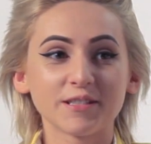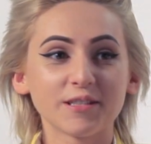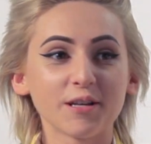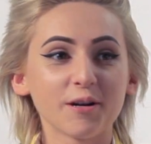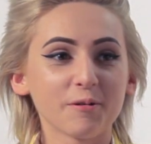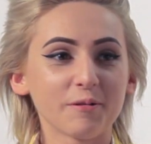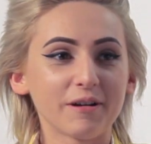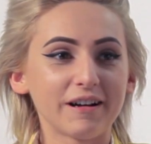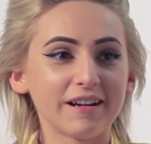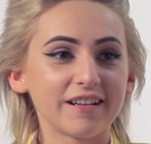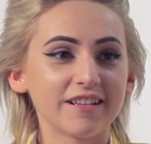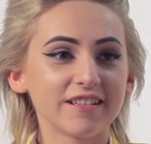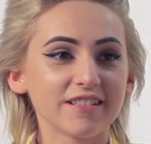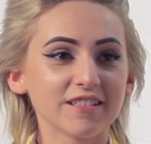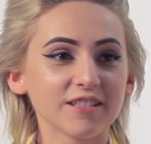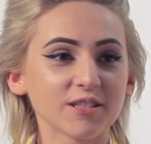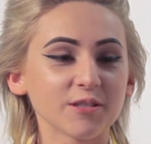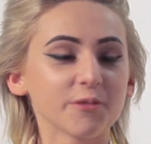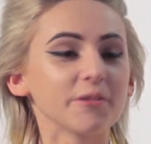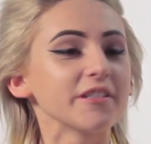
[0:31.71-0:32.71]
So, uh,
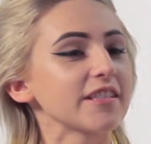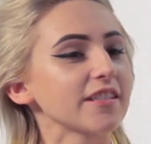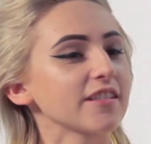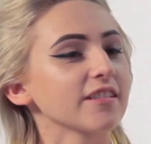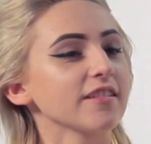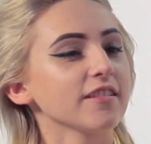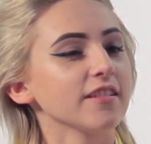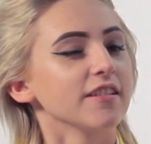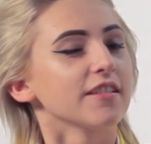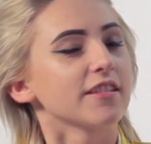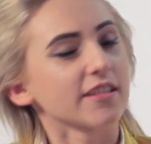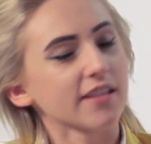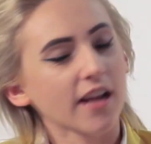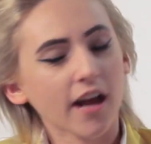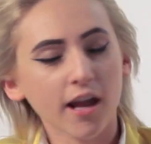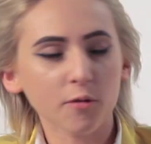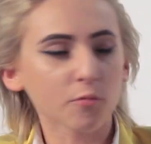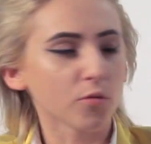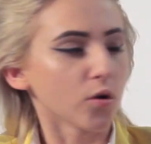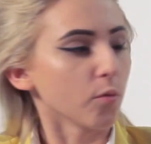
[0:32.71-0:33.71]
so it's it's
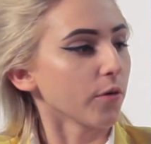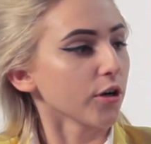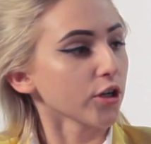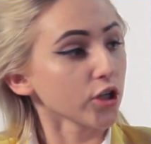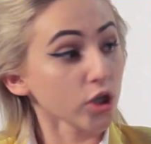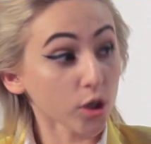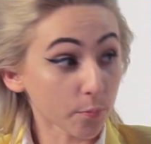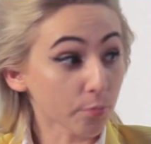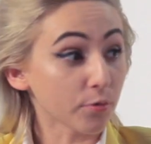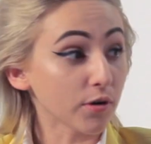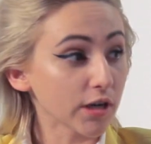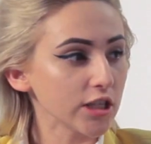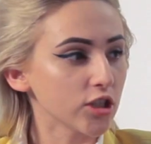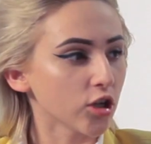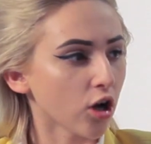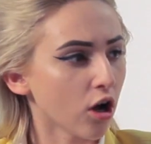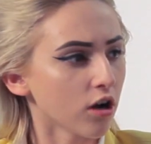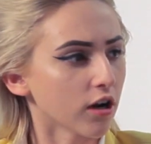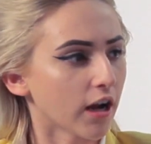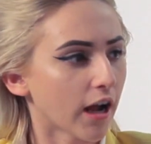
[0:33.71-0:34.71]
not a rumor. You're a pretty
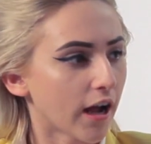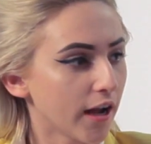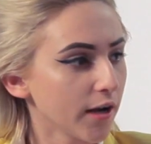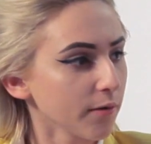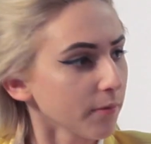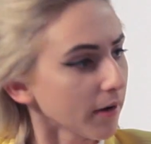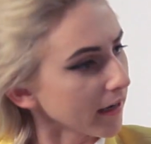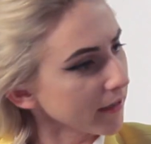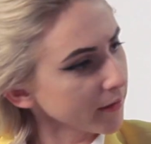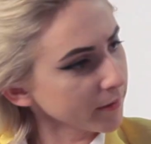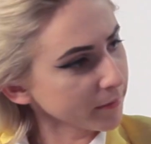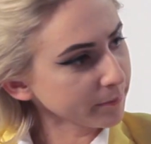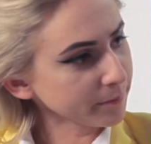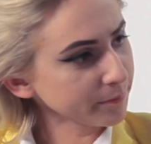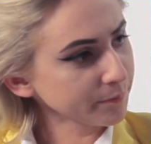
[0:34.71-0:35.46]
tall guy, right?